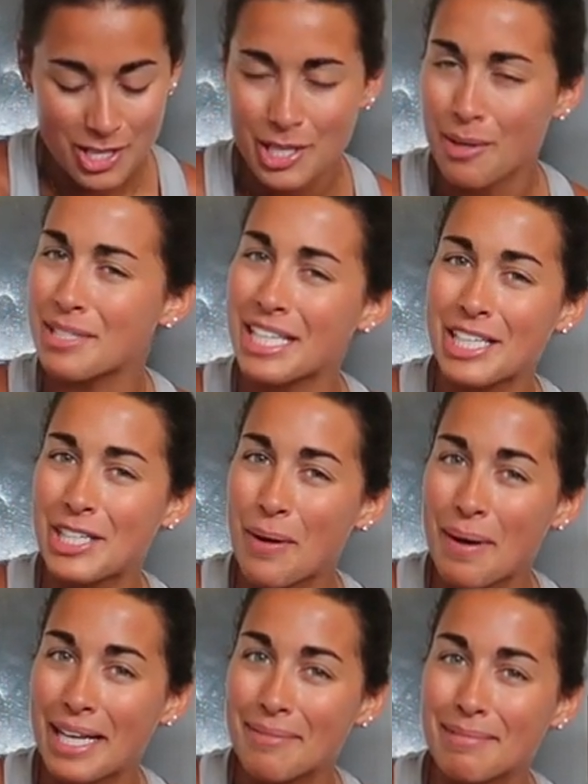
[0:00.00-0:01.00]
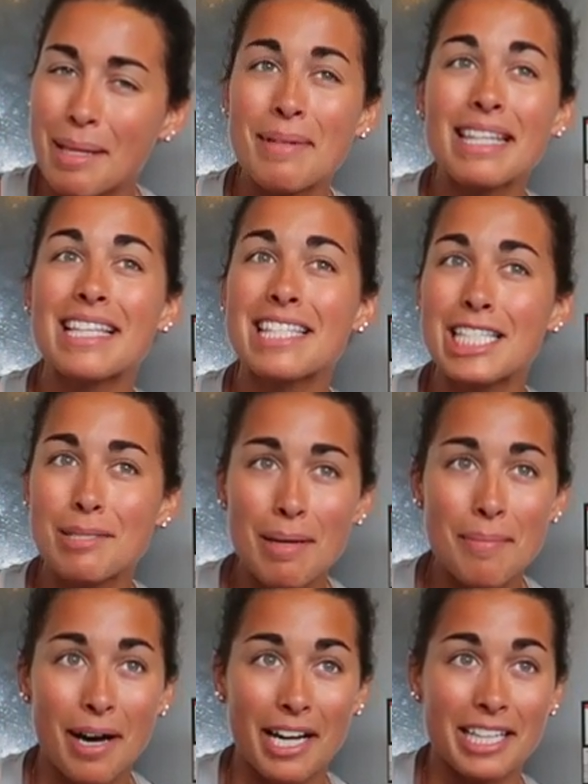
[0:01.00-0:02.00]
So I was like, you know what, let me listen to
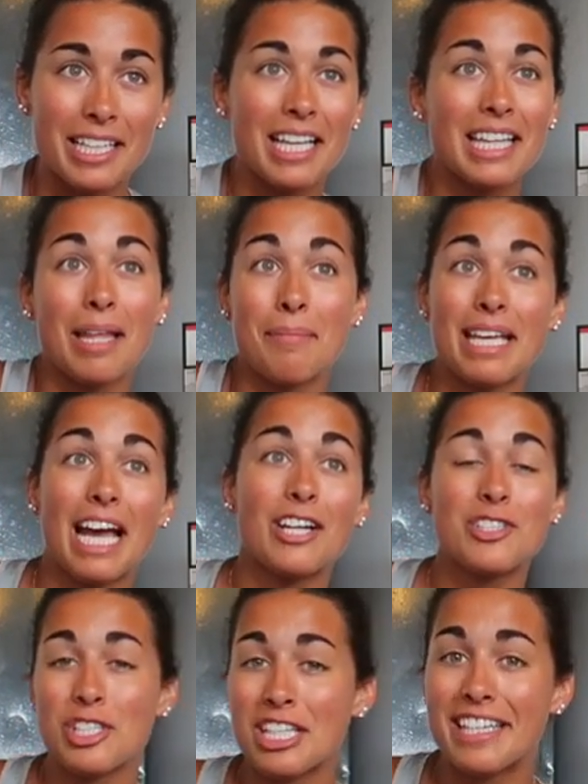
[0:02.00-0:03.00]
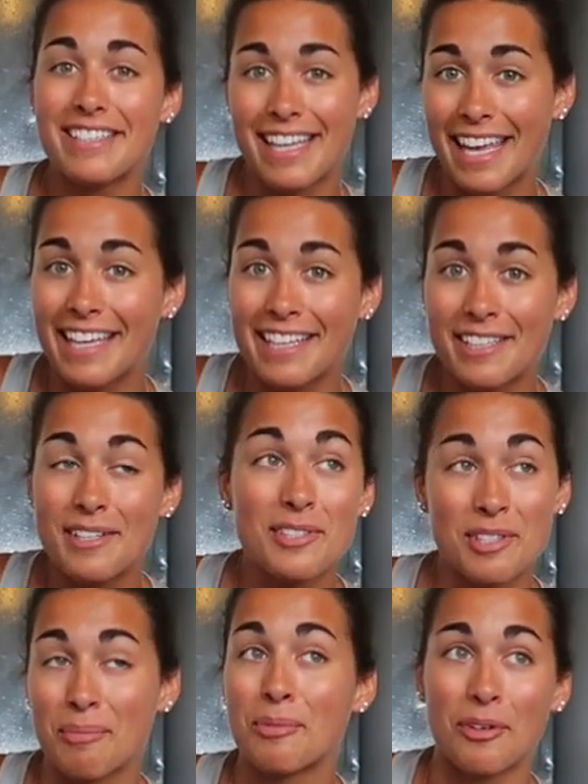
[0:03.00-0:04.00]
my body. Let me actually take
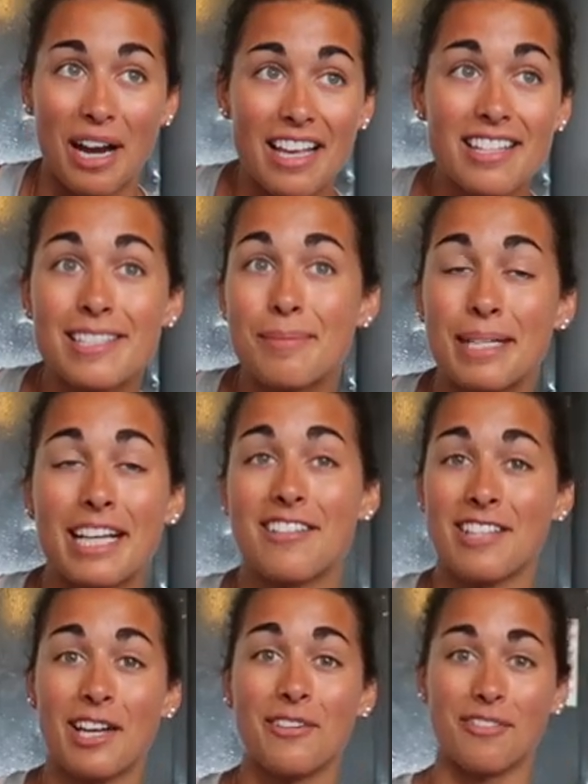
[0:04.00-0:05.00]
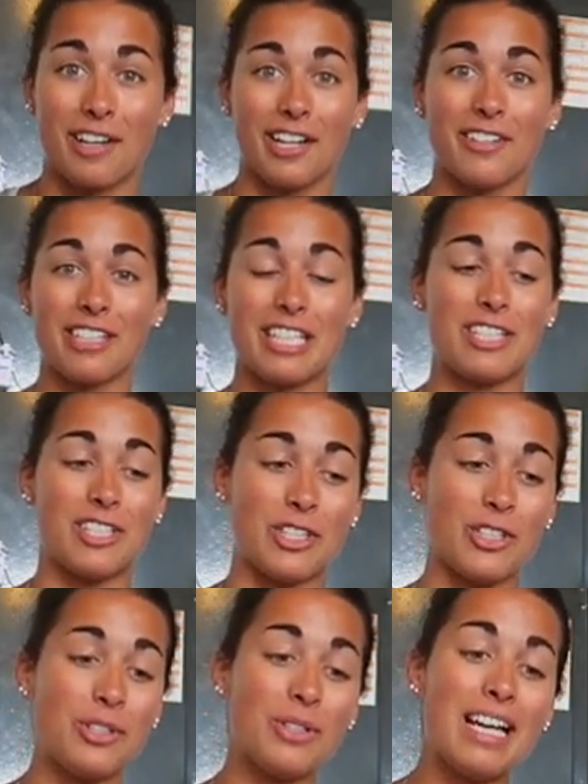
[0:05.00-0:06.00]
some rest because I rarely
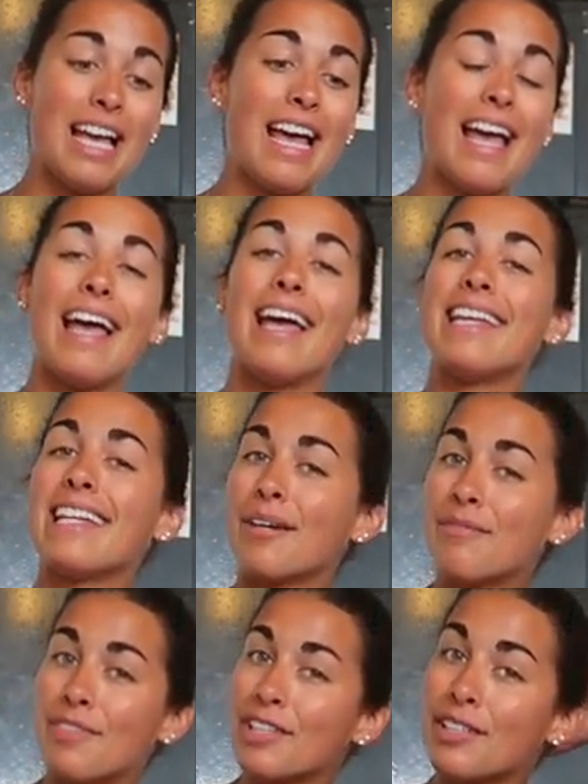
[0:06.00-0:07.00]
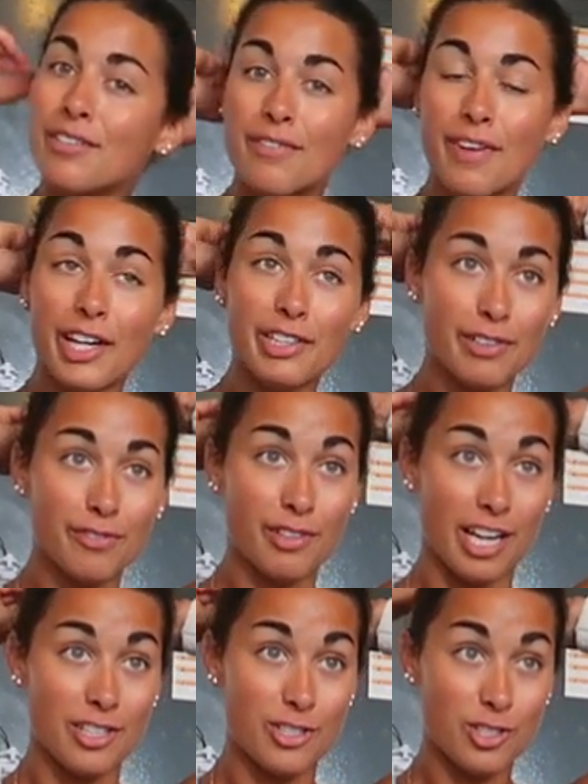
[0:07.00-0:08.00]
do and I'm feeling very
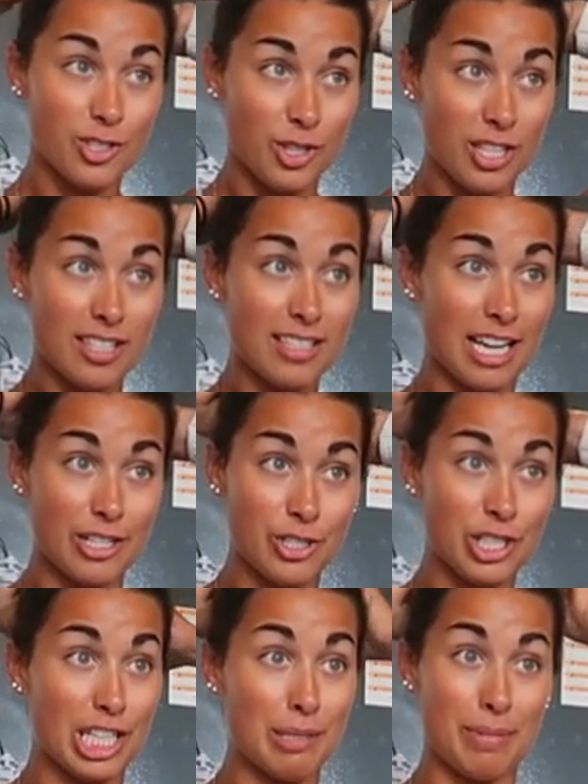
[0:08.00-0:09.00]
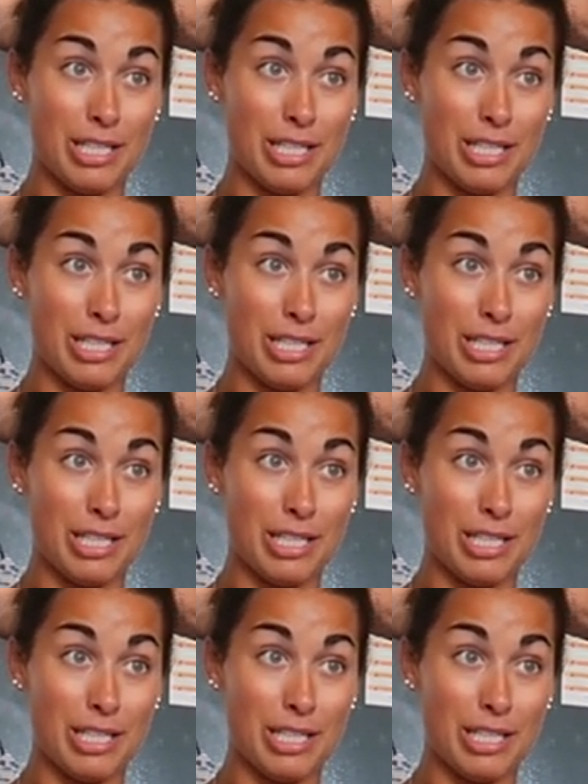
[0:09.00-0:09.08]
refreshed. So this is actually gonna